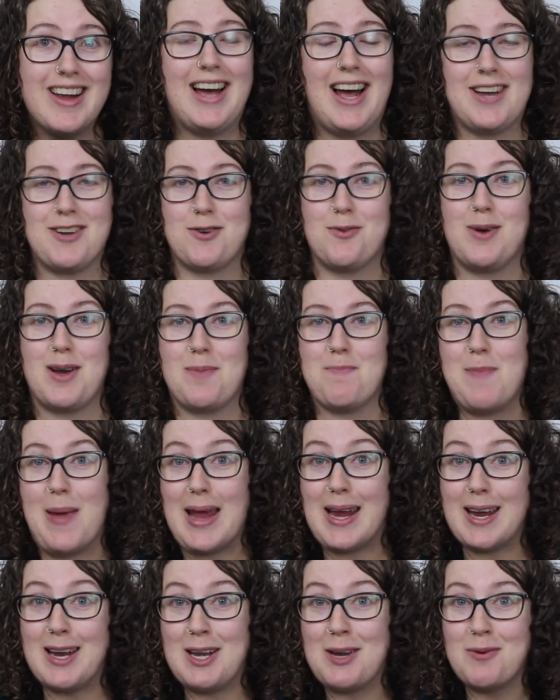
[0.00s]
I don't want to
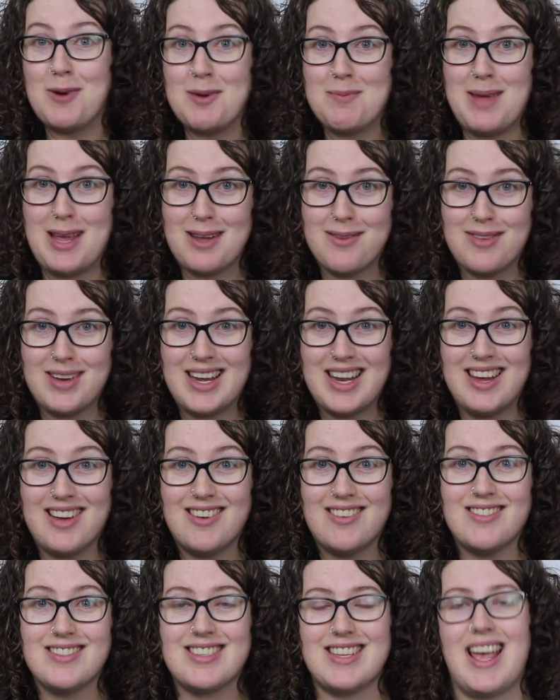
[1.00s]
make anyone make
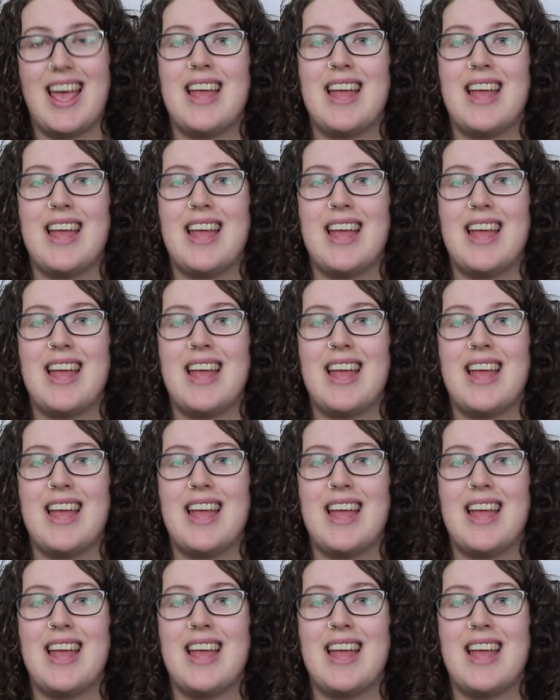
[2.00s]
videos.